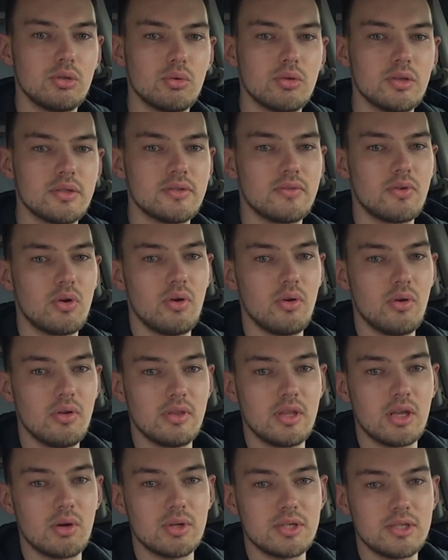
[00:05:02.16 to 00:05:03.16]
to transfer
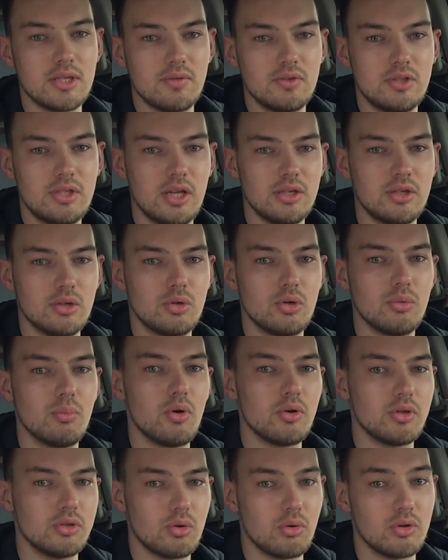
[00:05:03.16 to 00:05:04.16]
the received data to
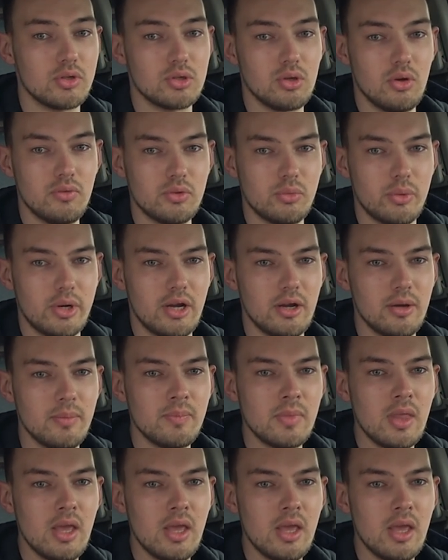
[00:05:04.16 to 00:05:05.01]
monitoring software,